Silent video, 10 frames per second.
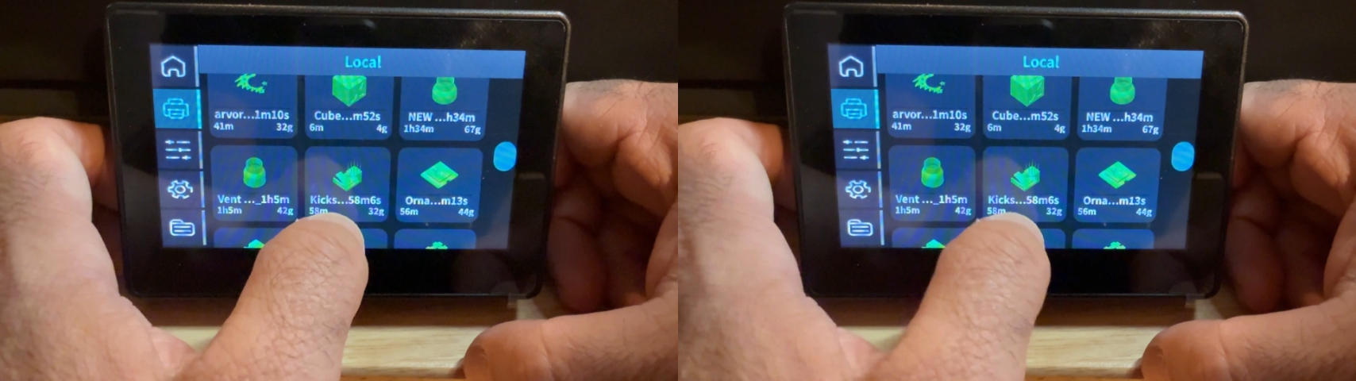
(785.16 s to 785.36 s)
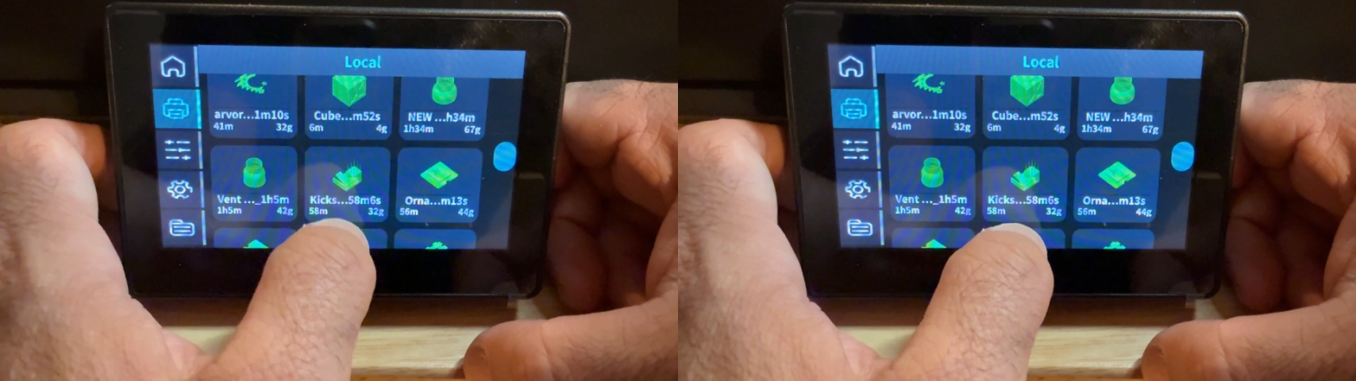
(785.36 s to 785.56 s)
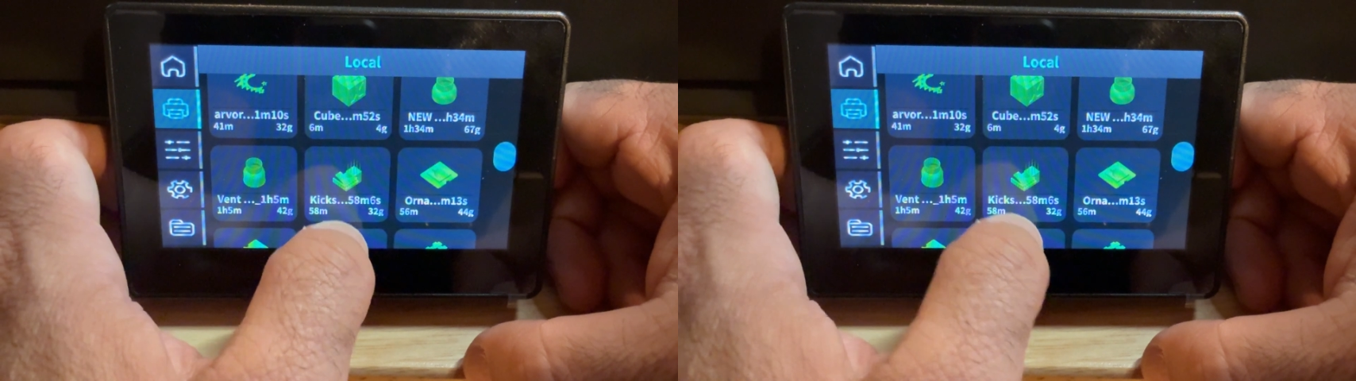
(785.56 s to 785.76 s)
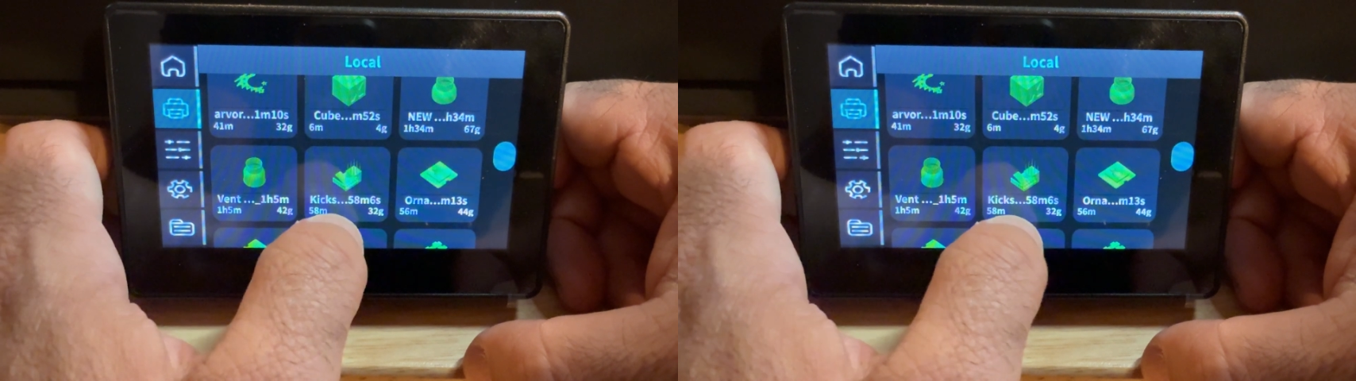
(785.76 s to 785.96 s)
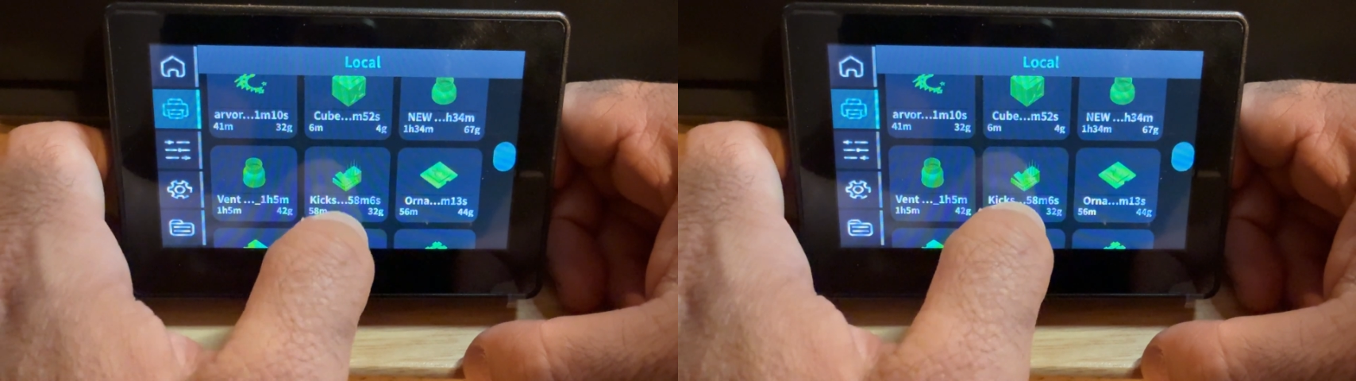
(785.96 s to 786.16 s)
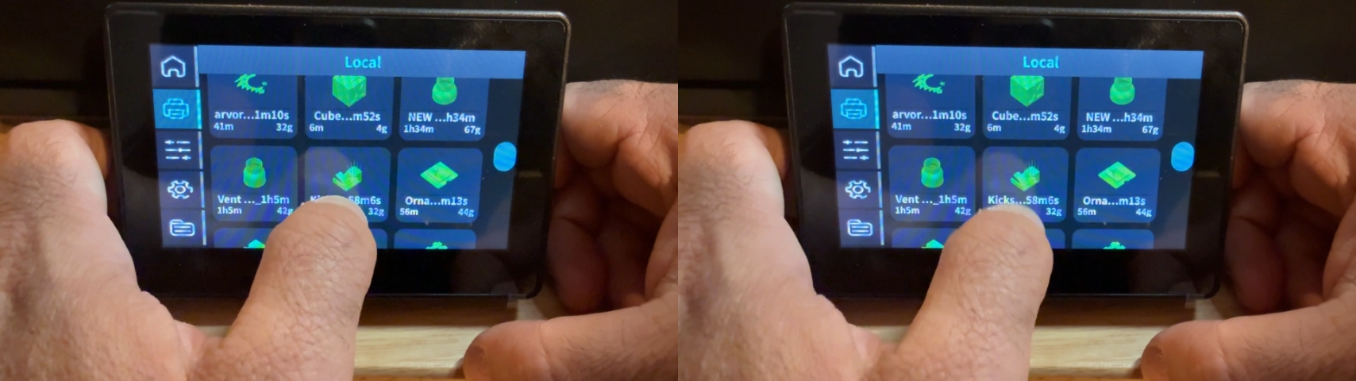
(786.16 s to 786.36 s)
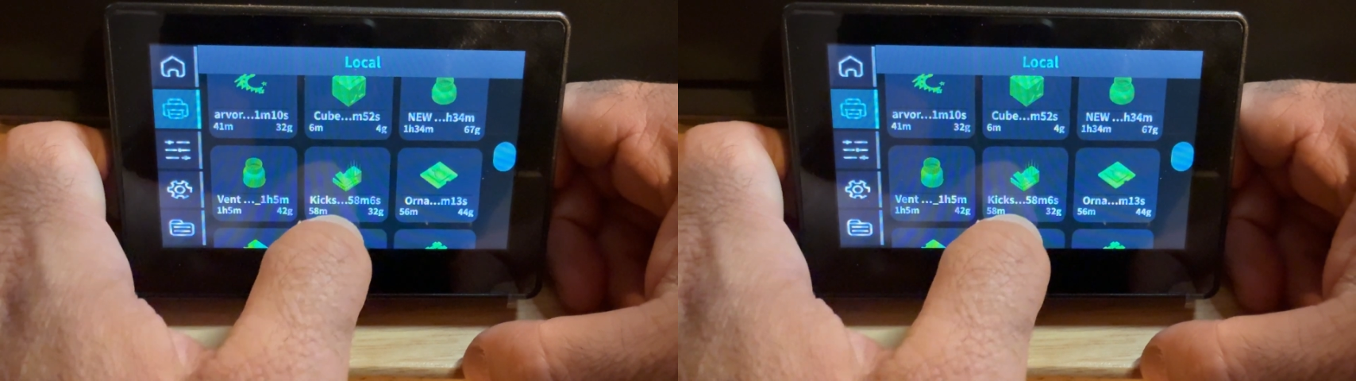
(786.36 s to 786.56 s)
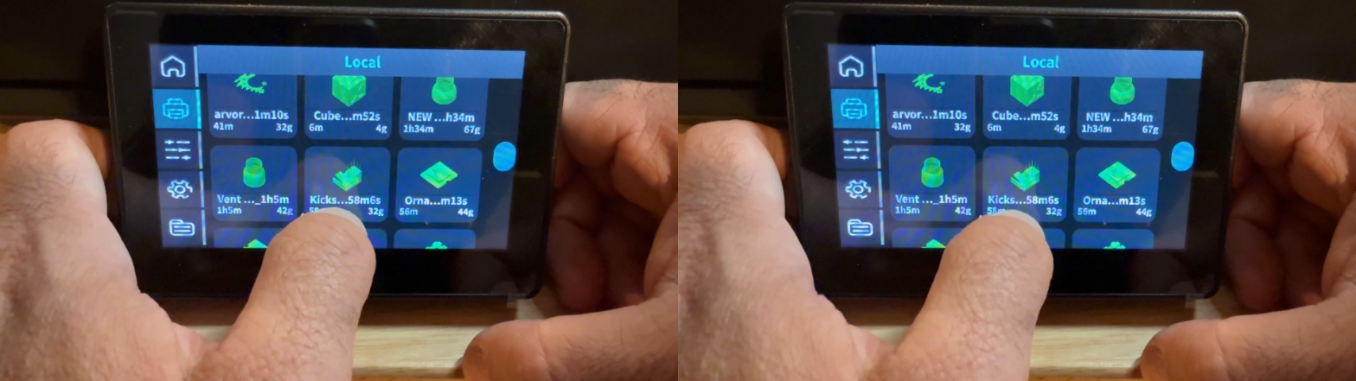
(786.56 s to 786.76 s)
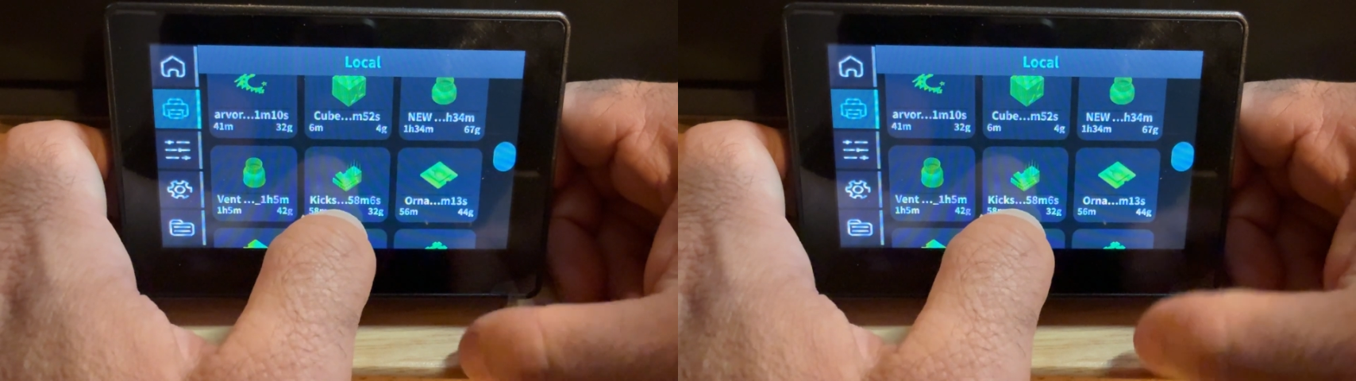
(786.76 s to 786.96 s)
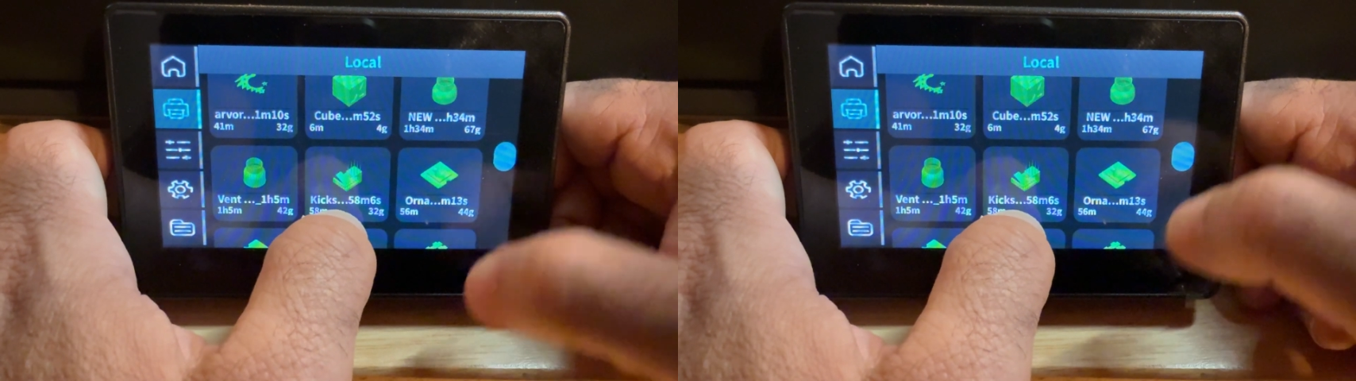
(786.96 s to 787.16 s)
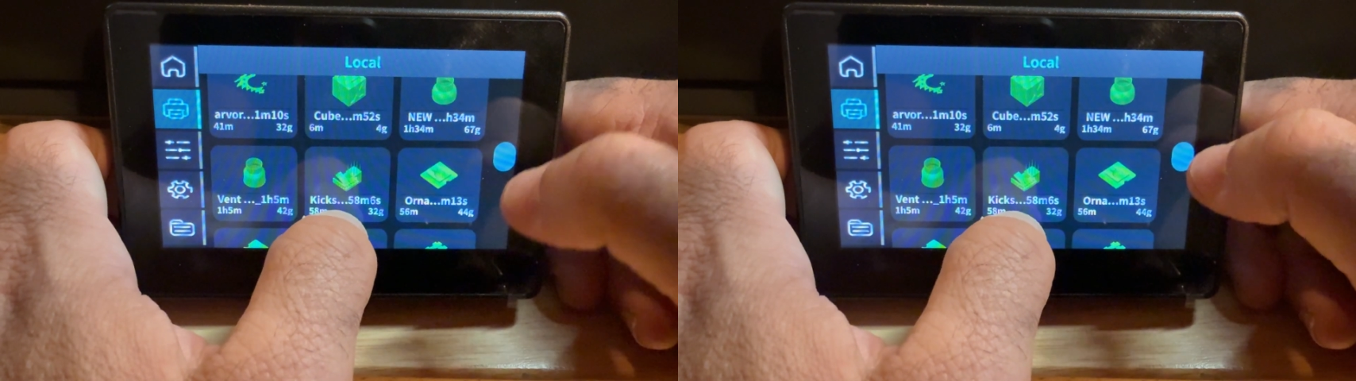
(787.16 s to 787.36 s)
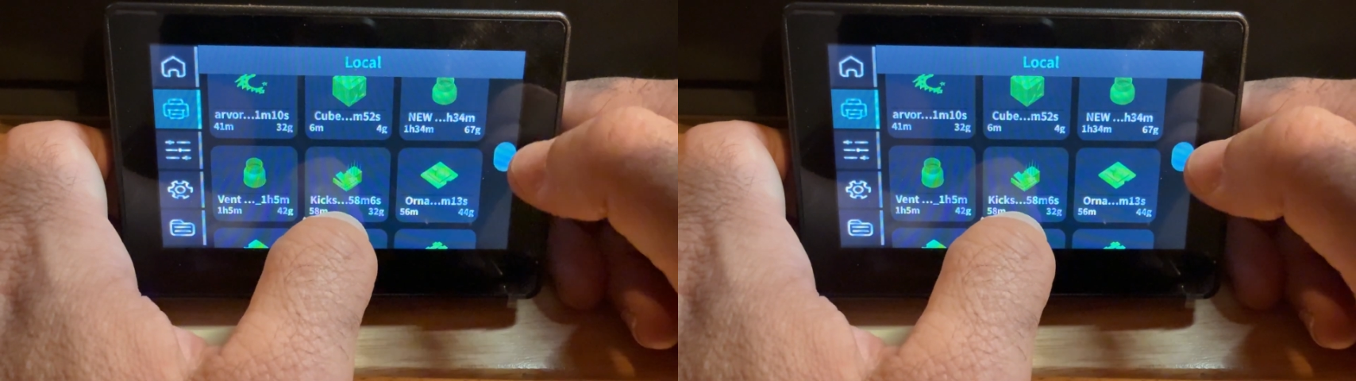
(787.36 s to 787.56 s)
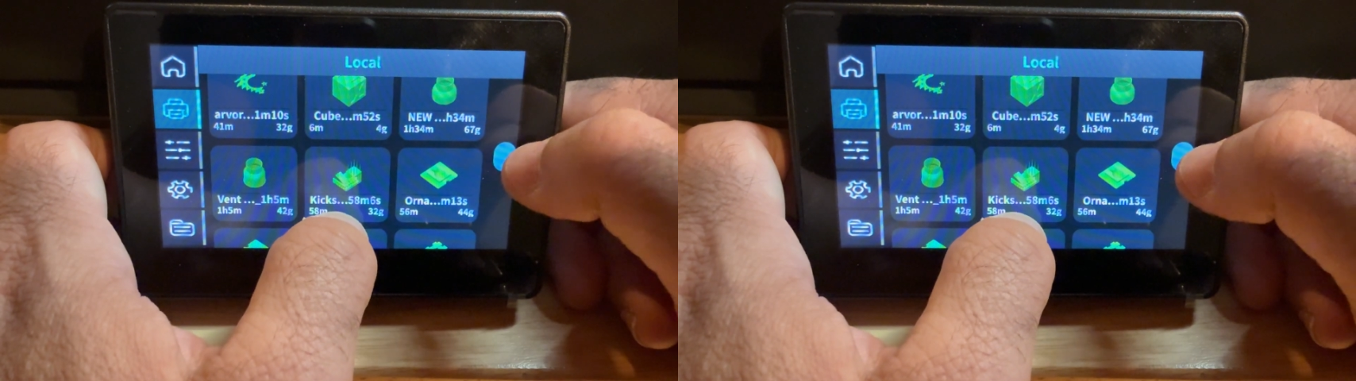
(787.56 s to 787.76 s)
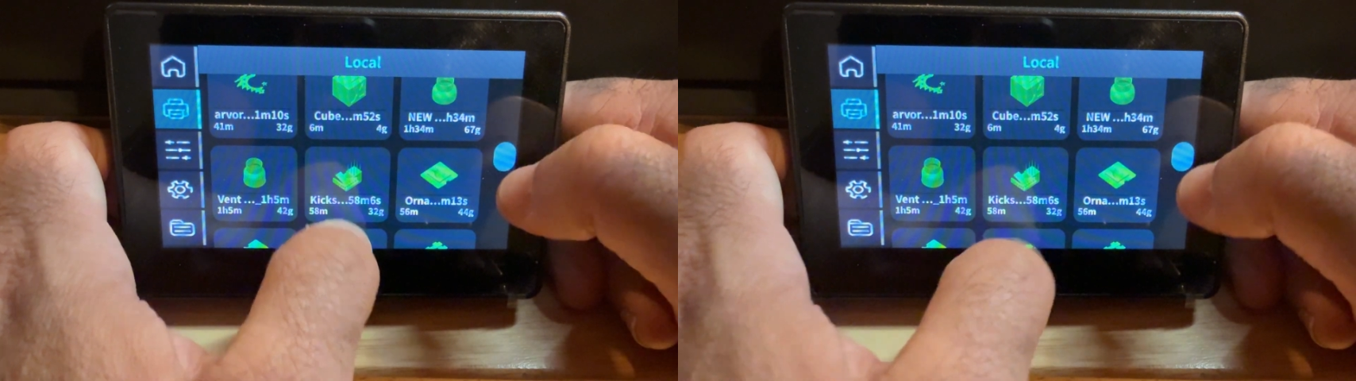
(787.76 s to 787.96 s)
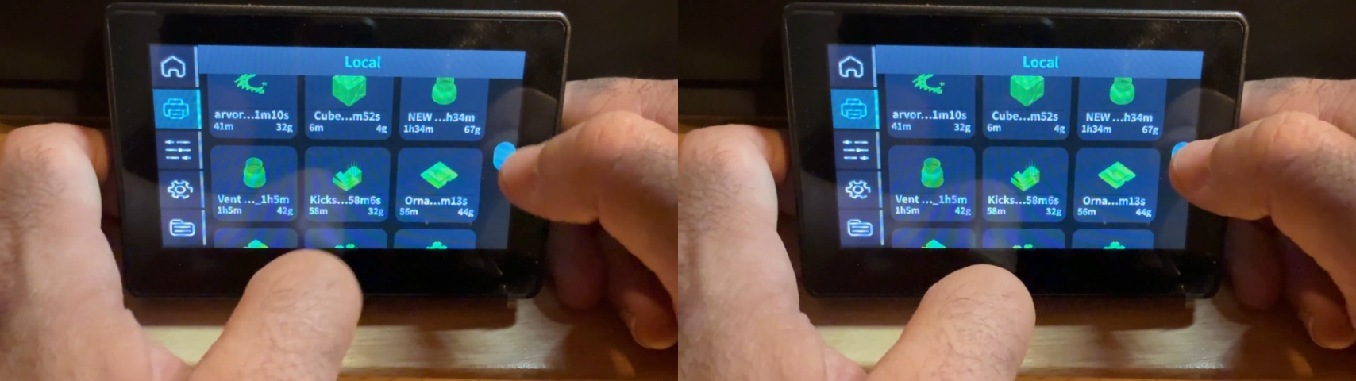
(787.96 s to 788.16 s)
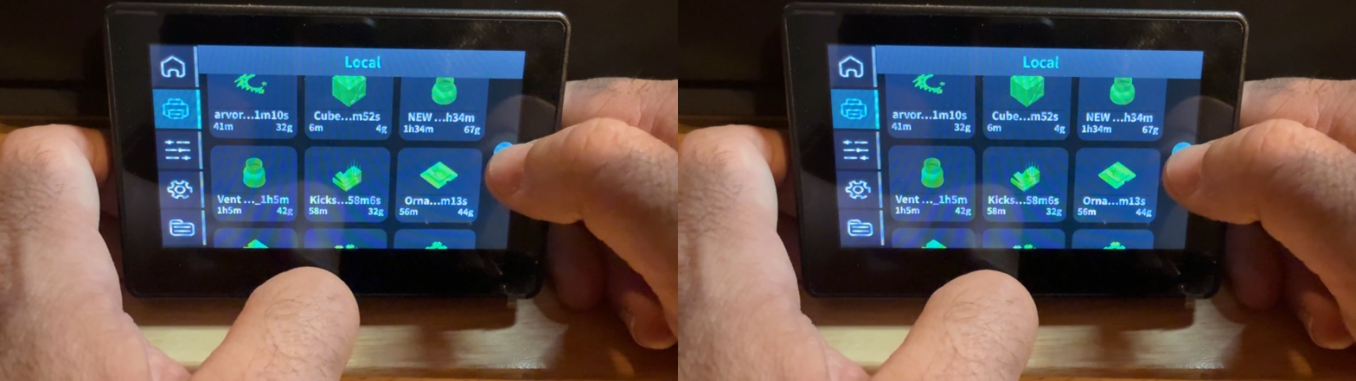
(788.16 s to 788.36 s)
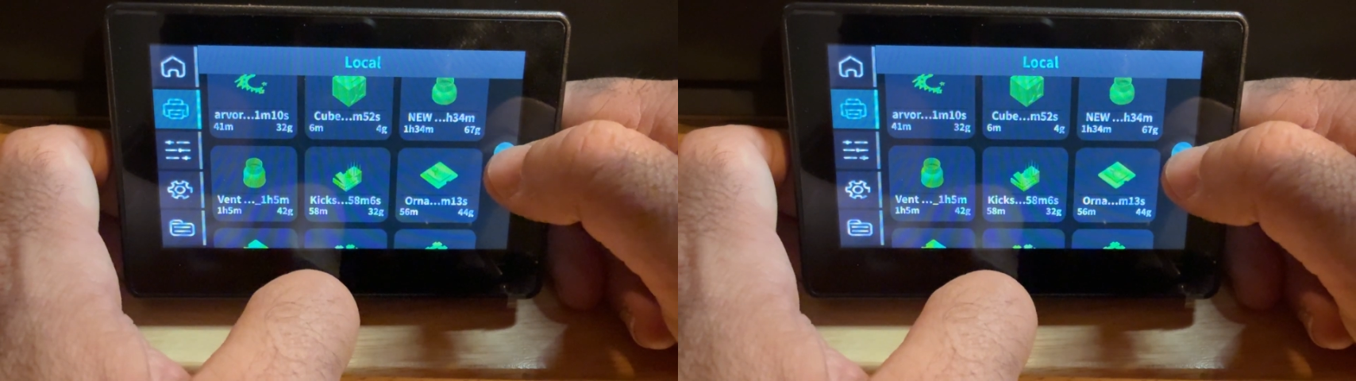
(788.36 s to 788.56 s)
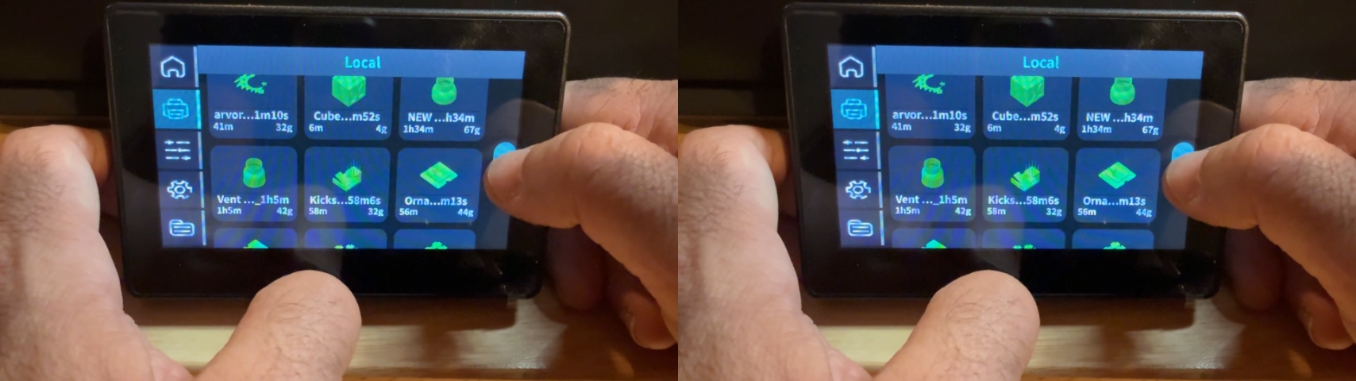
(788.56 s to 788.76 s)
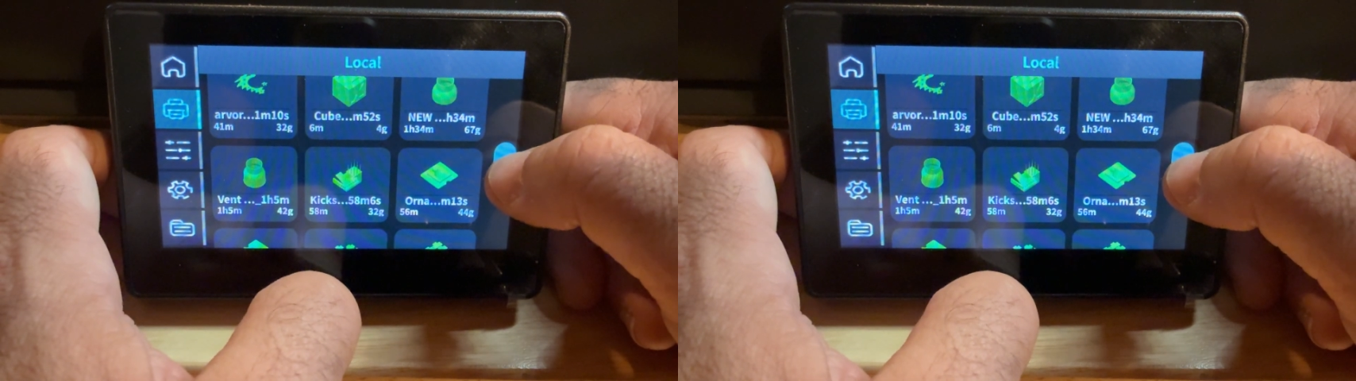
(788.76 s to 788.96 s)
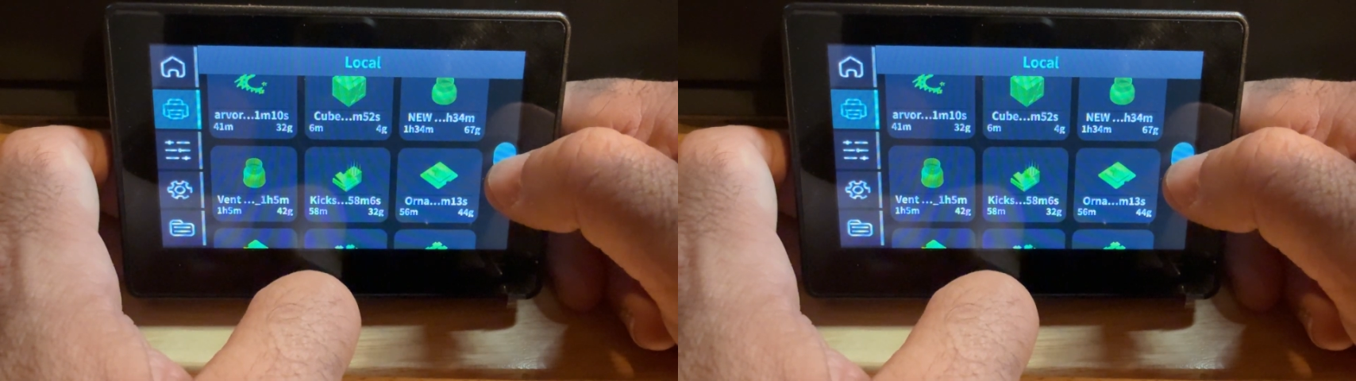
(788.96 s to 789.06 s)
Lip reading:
(no speaker visible)